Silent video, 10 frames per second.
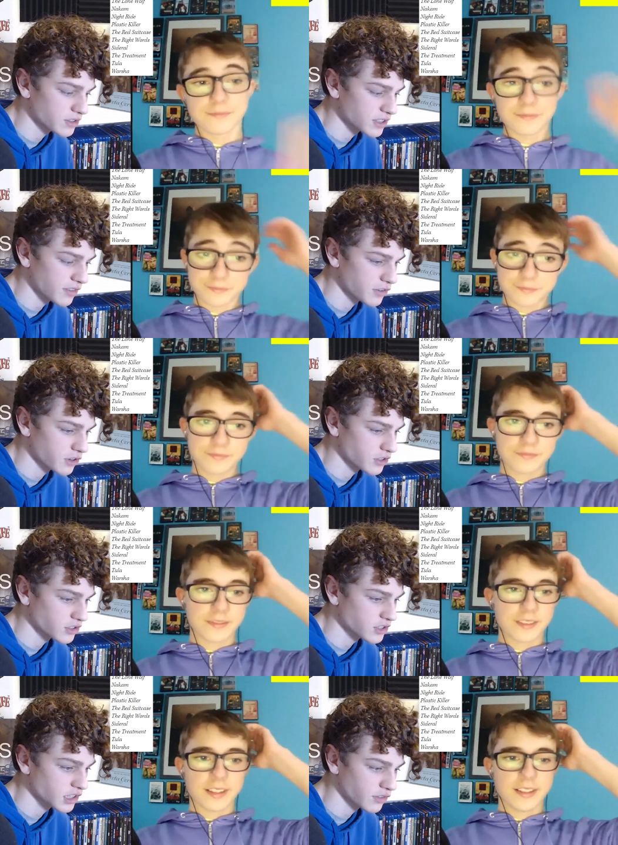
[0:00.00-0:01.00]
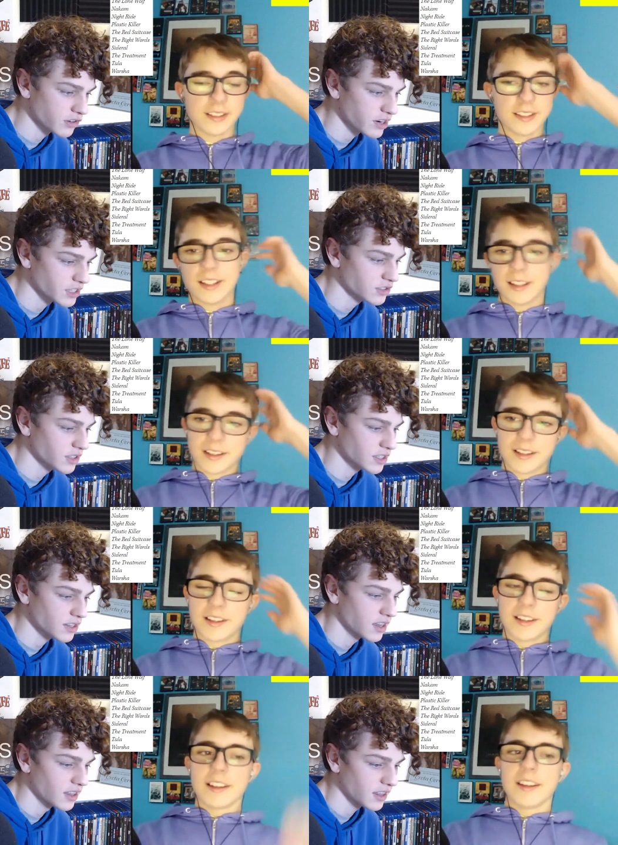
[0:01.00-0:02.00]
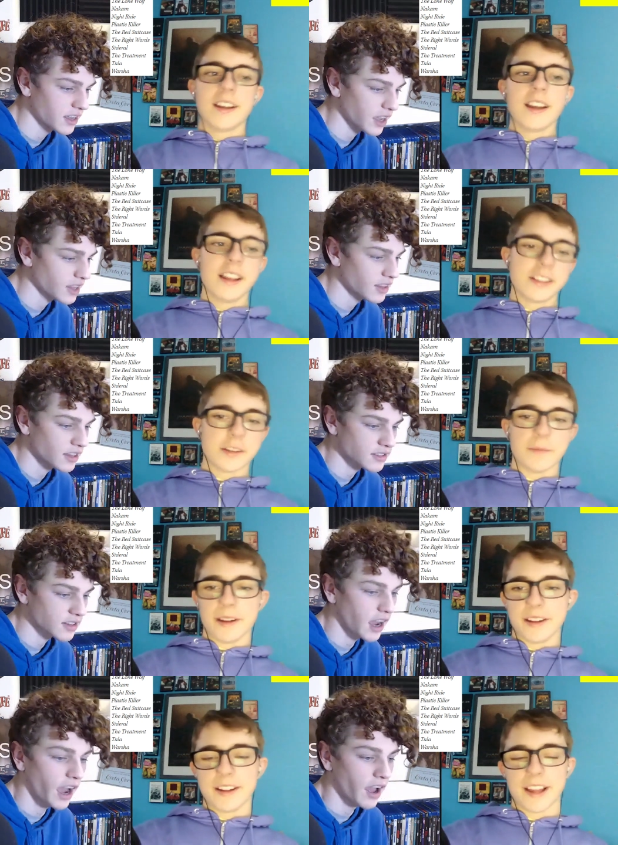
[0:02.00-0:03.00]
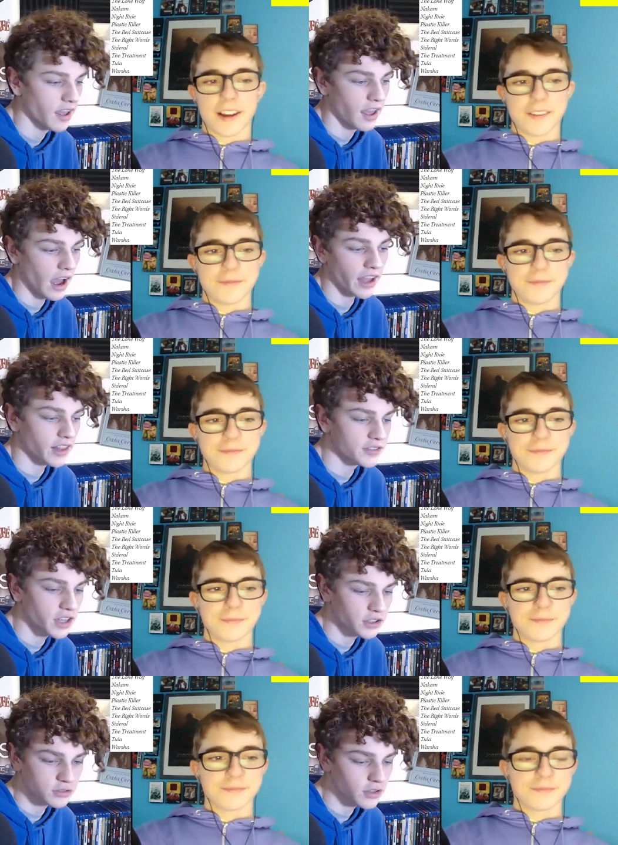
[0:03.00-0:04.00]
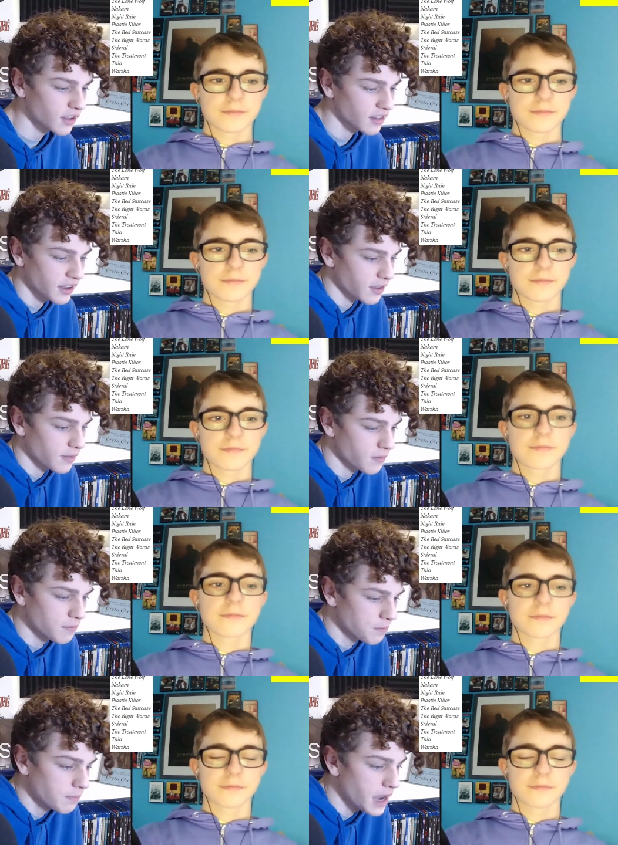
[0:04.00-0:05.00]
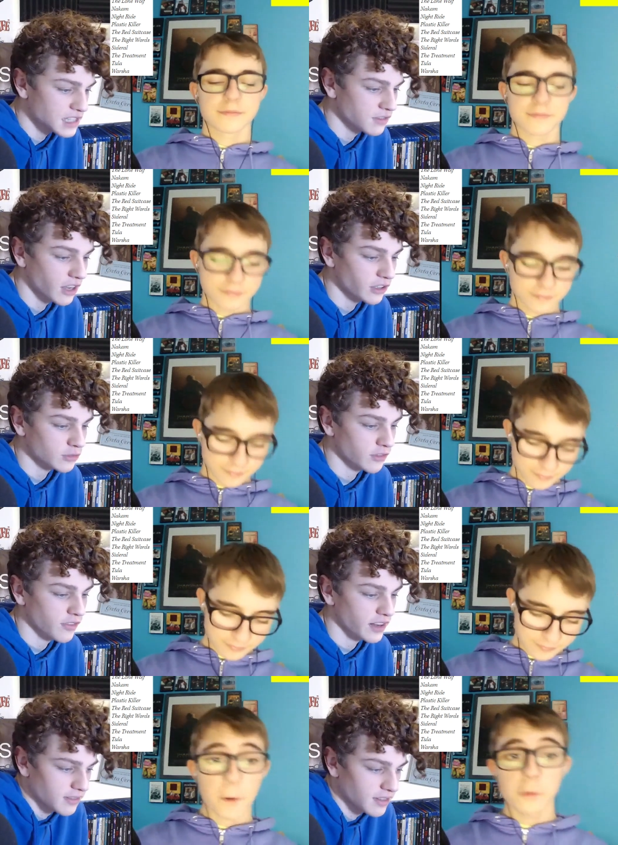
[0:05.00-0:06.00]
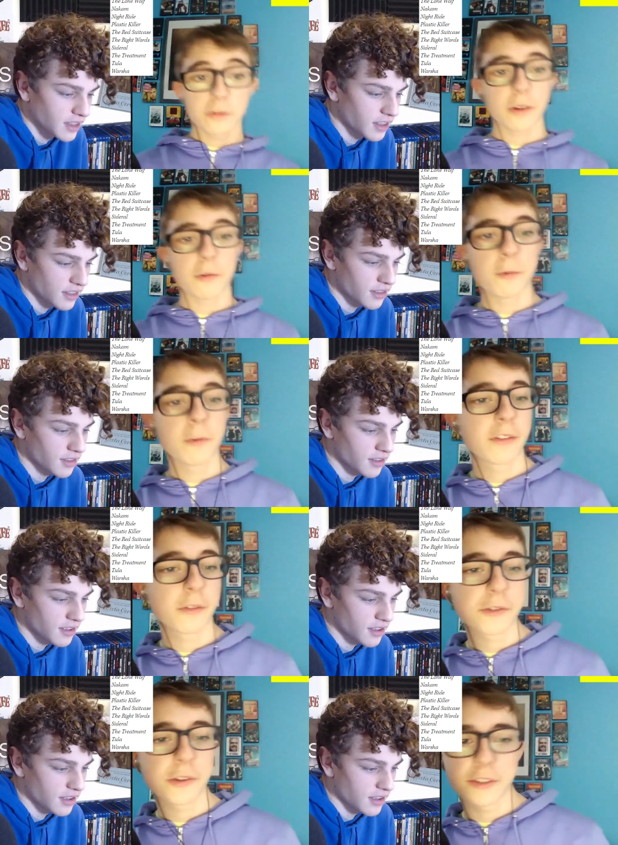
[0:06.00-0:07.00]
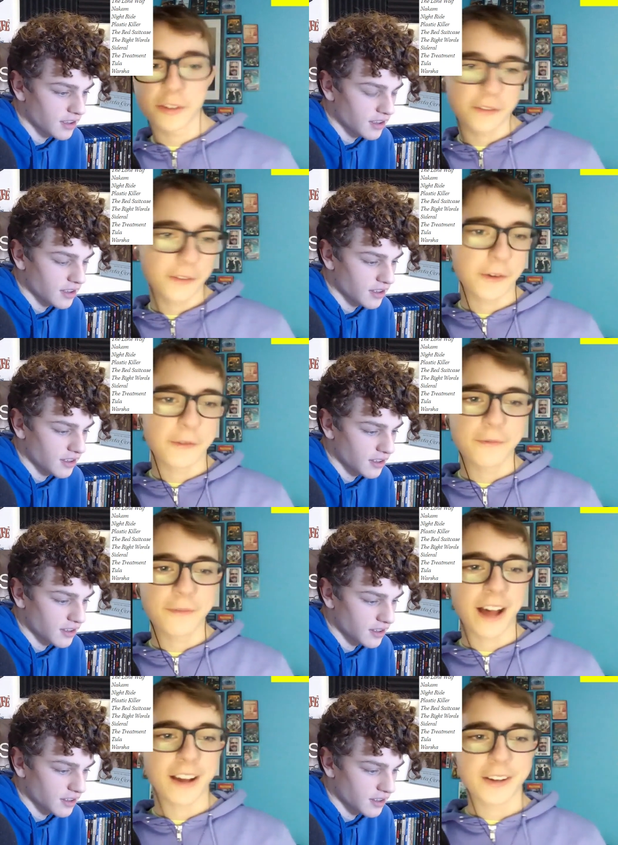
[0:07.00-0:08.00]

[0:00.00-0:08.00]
Speaker 1: not for her to just self congratulate. Like and it left, should be. Yeah, I love Taylor Swift. Like massive Taylor Swift fan.
Speaker 2: Also, all is not true is just not that